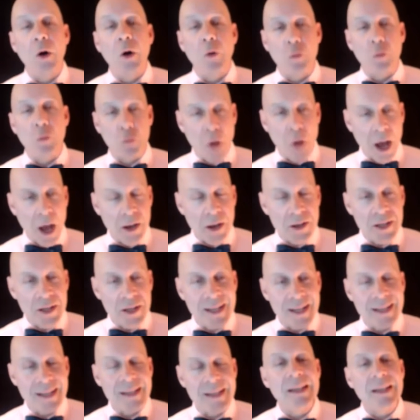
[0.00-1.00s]

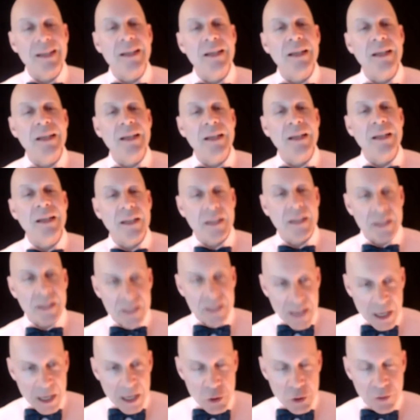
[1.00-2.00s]
Rodney
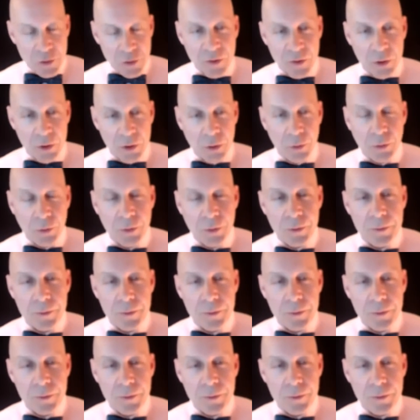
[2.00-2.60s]
Dangerfield.